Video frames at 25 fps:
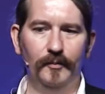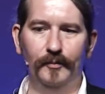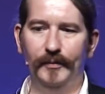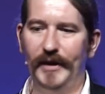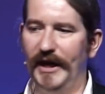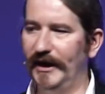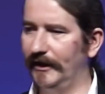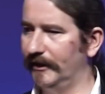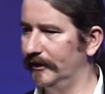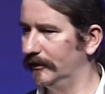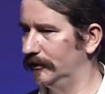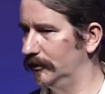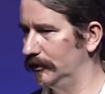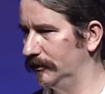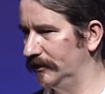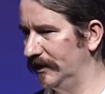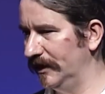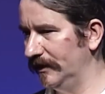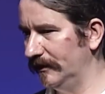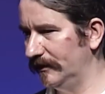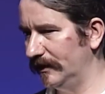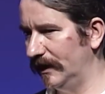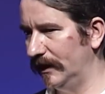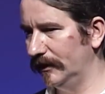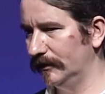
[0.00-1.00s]
back to
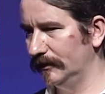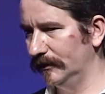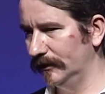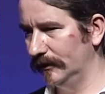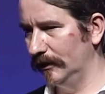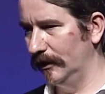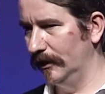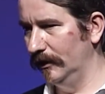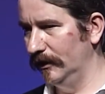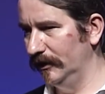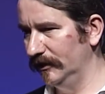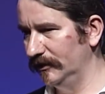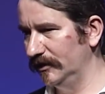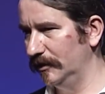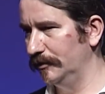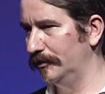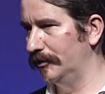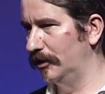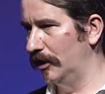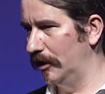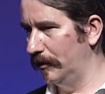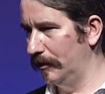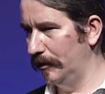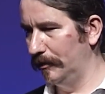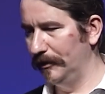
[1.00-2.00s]
$10,000
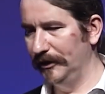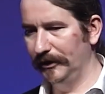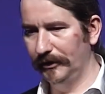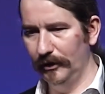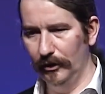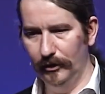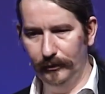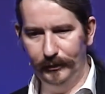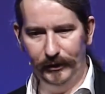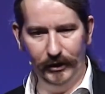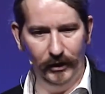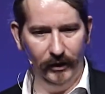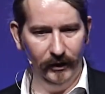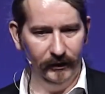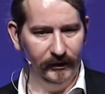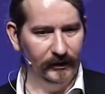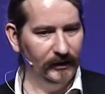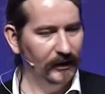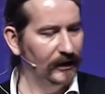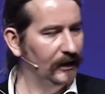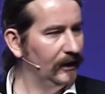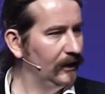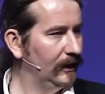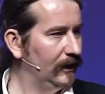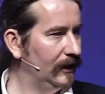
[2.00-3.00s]
and probably go
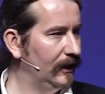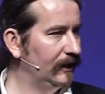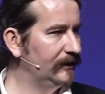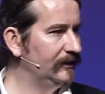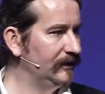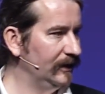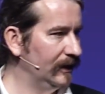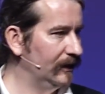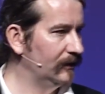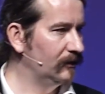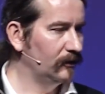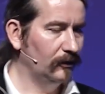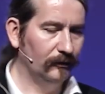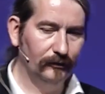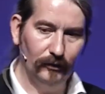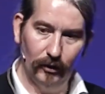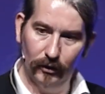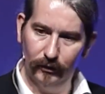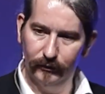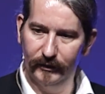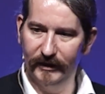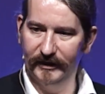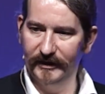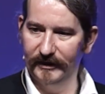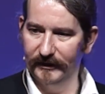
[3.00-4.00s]
beyond at the end of
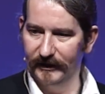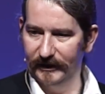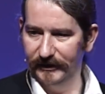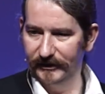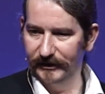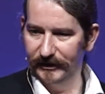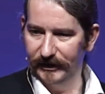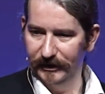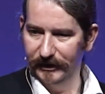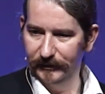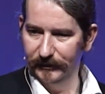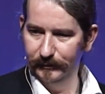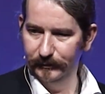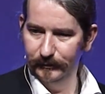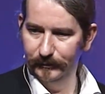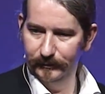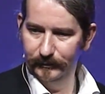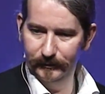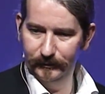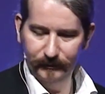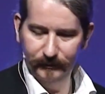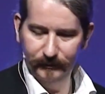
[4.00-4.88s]
already this year.